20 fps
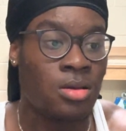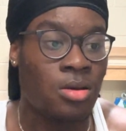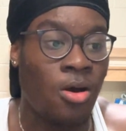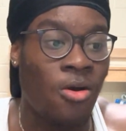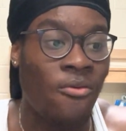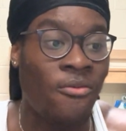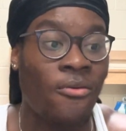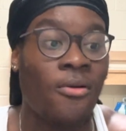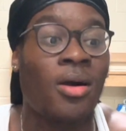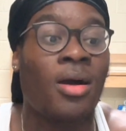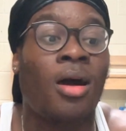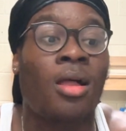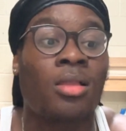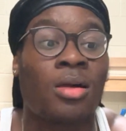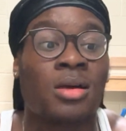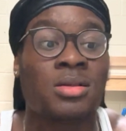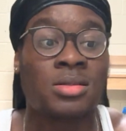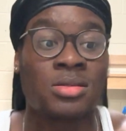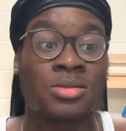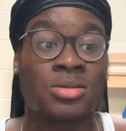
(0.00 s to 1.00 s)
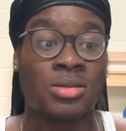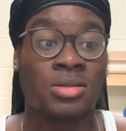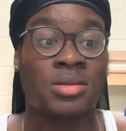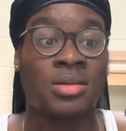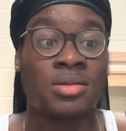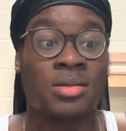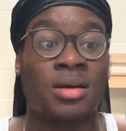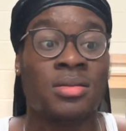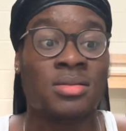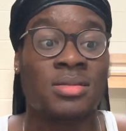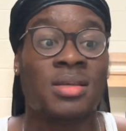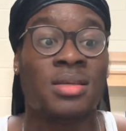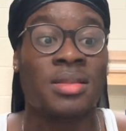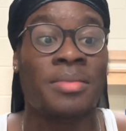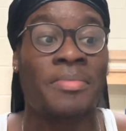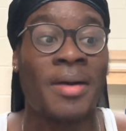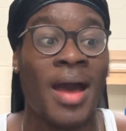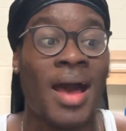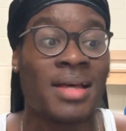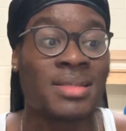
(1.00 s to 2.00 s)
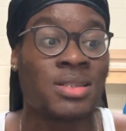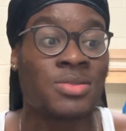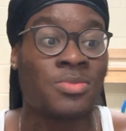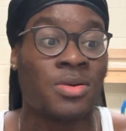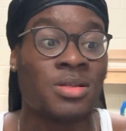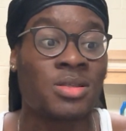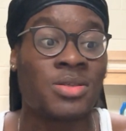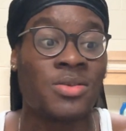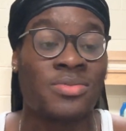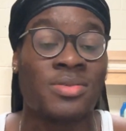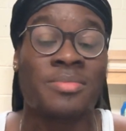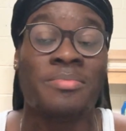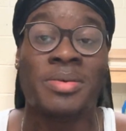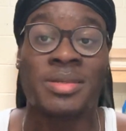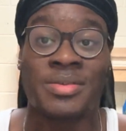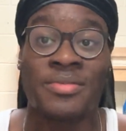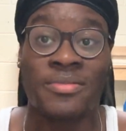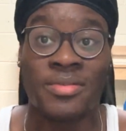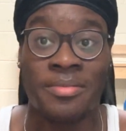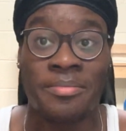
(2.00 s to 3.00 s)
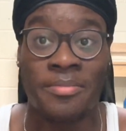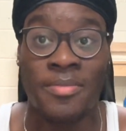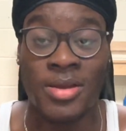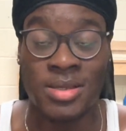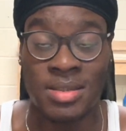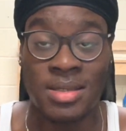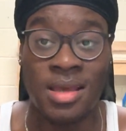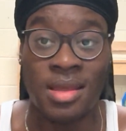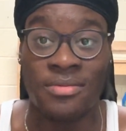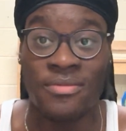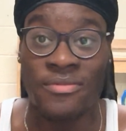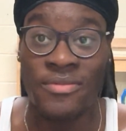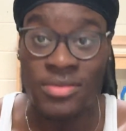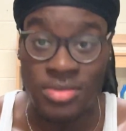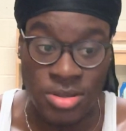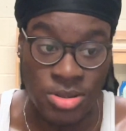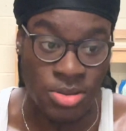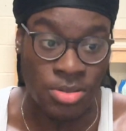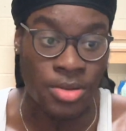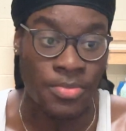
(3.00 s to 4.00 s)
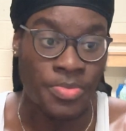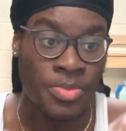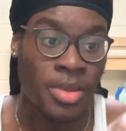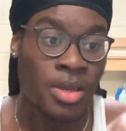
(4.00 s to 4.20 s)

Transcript: overall Holocaust literature is here to understand the past as well as serve as a basis for the present and future.